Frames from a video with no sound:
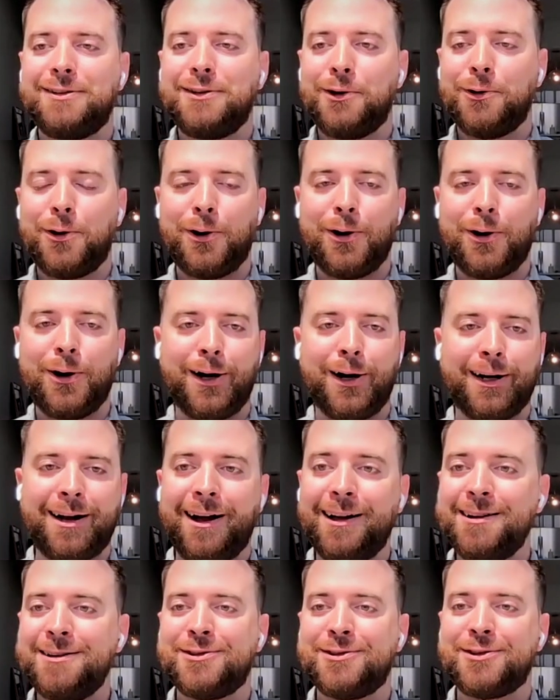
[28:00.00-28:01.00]
your
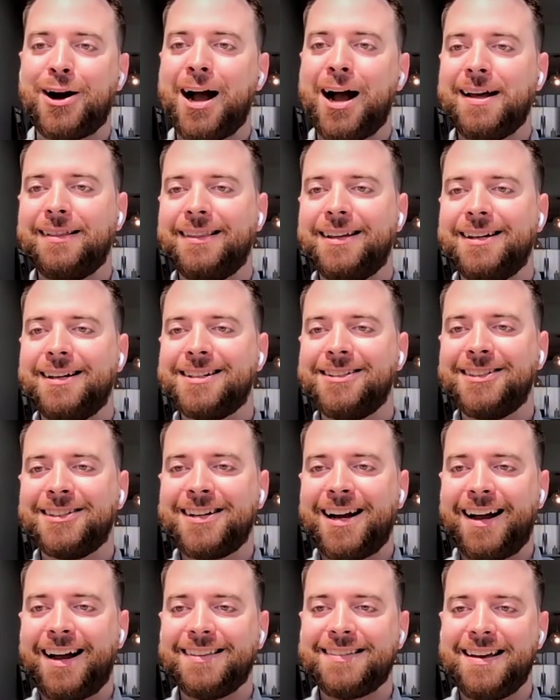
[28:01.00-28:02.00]
cut and dry legal
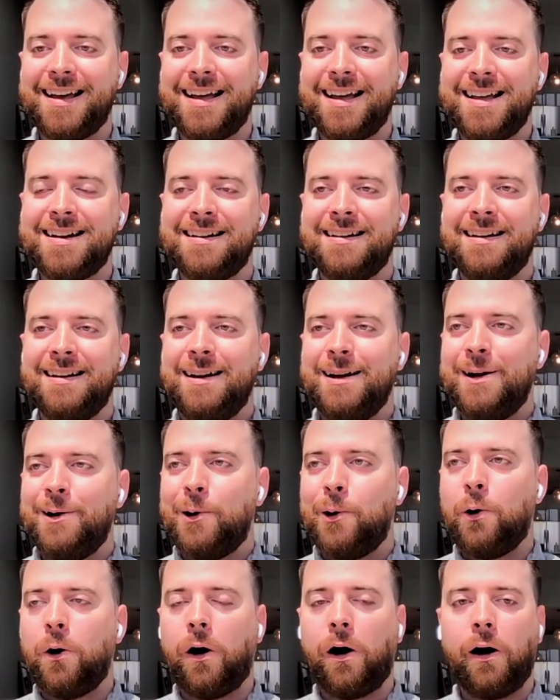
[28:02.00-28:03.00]
content,
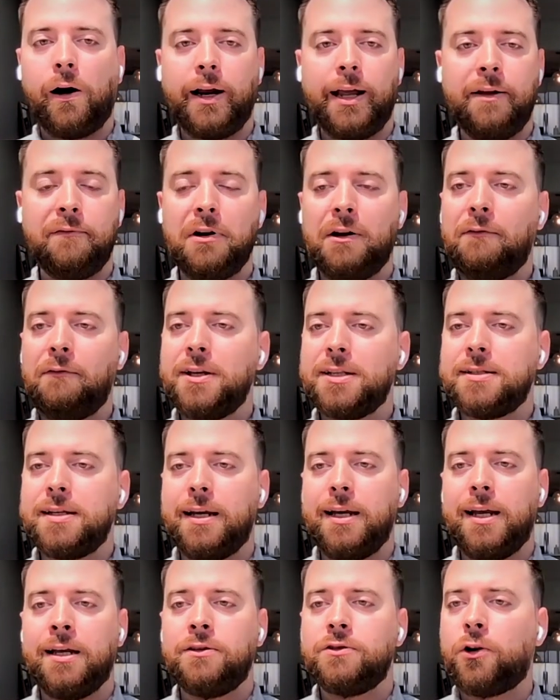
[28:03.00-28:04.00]
or even if it's
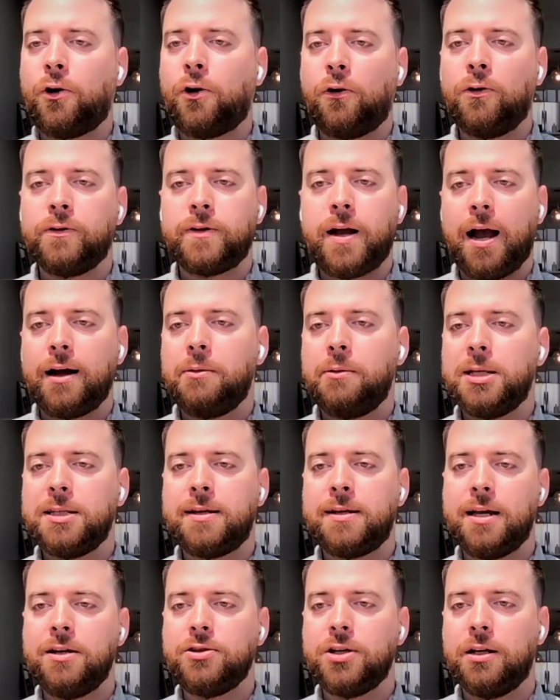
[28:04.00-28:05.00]
internal
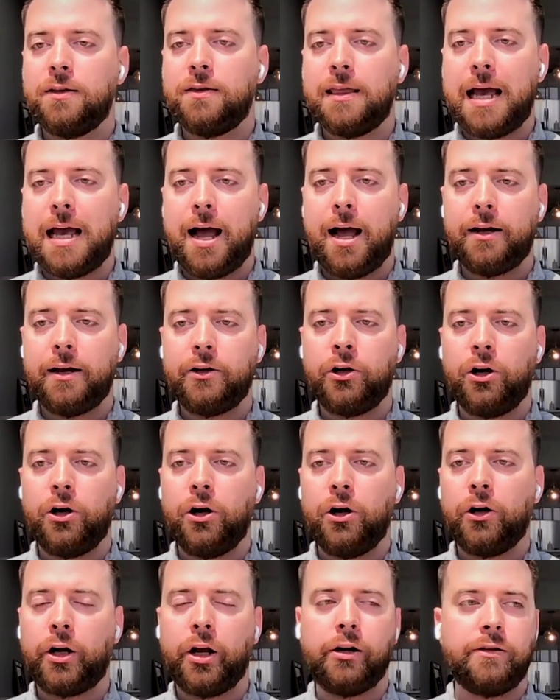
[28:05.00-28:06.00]
documentation that
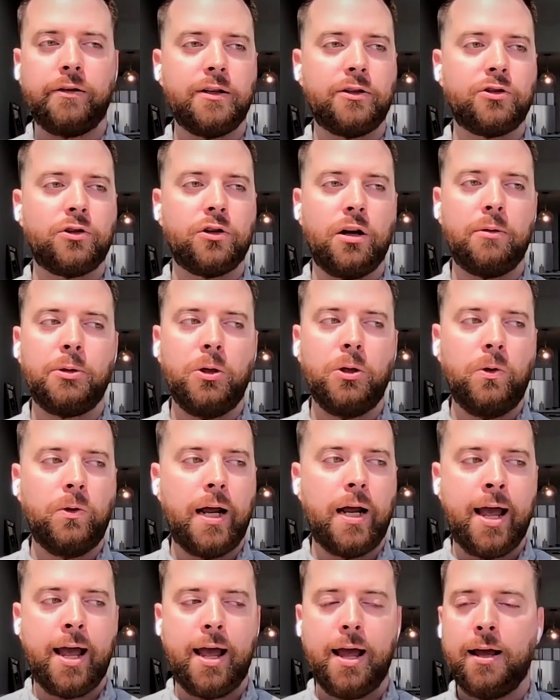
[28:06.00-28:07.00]
you're going to distribute
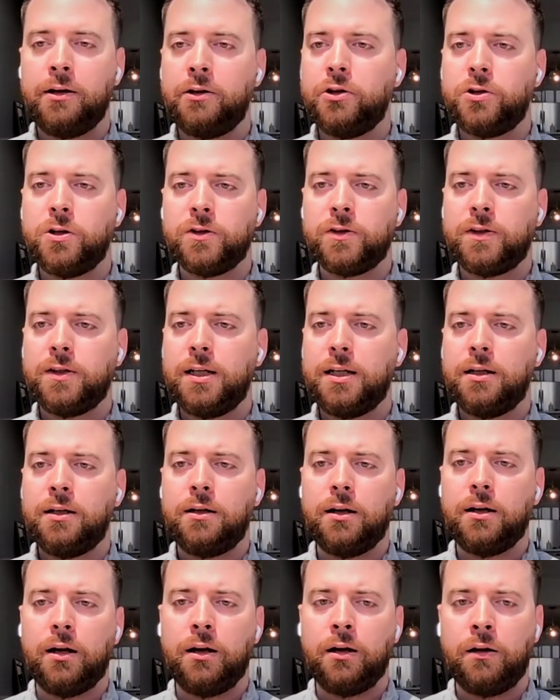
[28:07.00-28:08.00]
and you just need
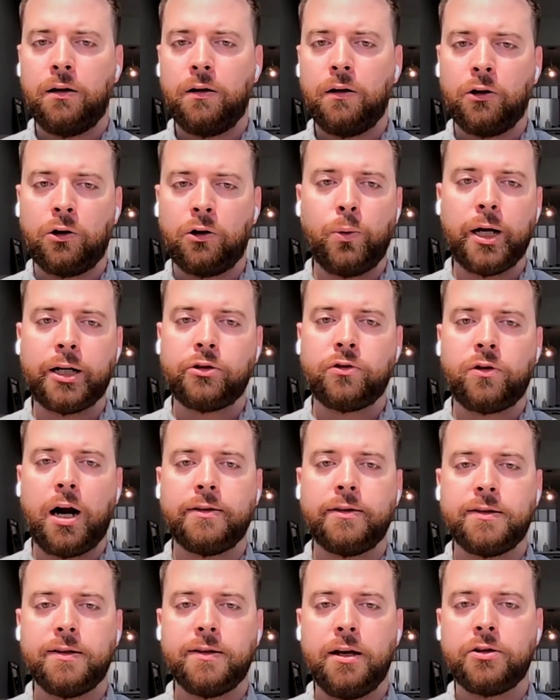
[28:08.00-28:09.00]
a quick
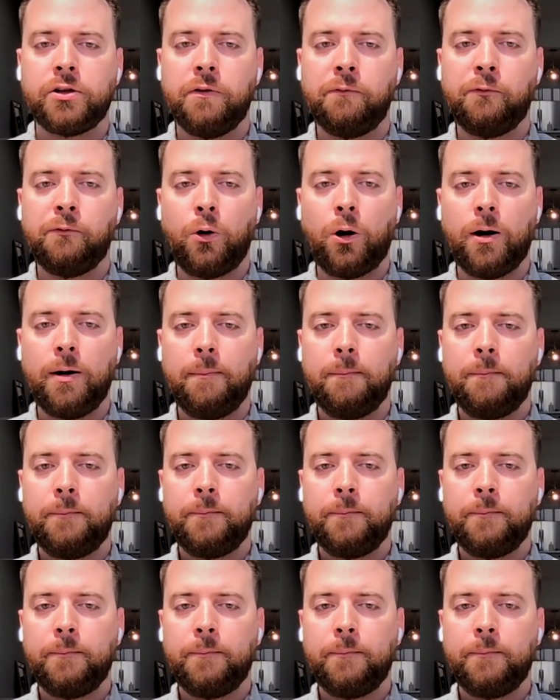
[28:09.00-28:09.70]
translation for it.